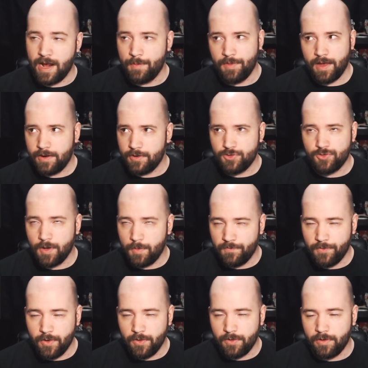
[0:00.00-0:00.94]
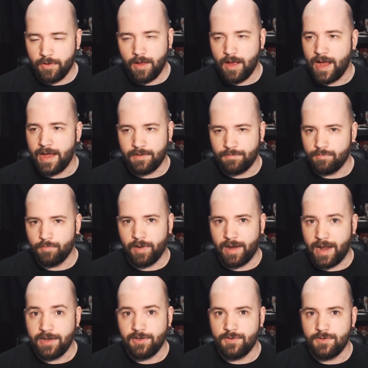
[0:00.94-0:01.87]
I'm not a Trump voter, but
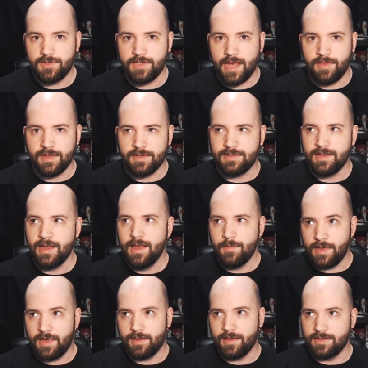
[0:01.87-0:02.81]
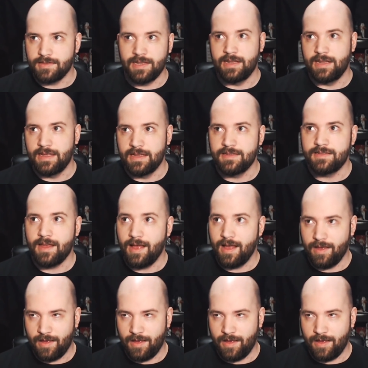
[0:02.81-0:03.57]
I do say this because it is